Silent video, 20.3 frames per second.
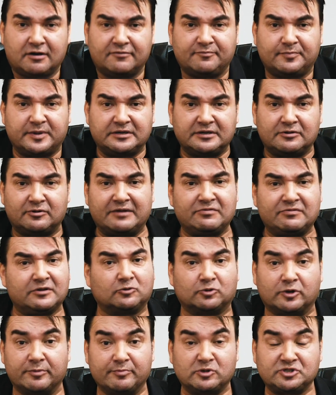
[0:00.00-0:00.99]
I've been around the
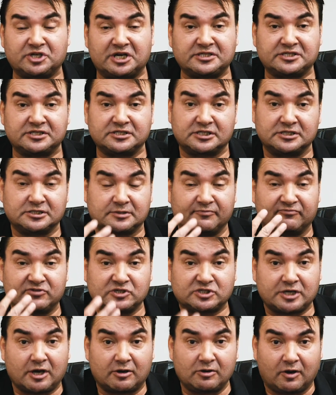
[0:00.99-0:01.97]
criminal justice system for
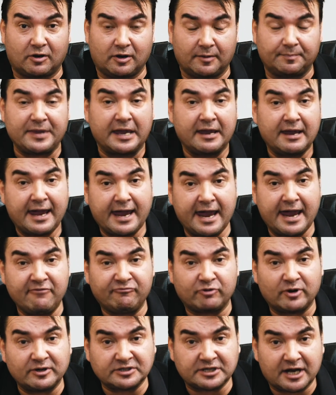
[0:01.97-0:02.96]
so long,
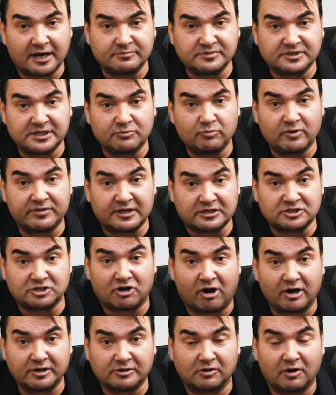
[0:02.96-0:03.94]
everyone comes in with a
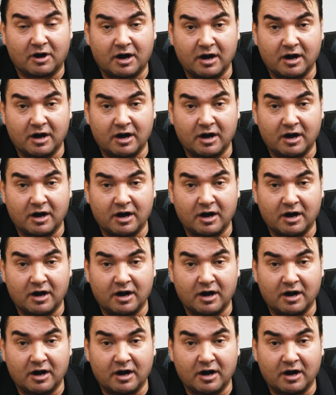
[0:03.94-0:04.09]
title.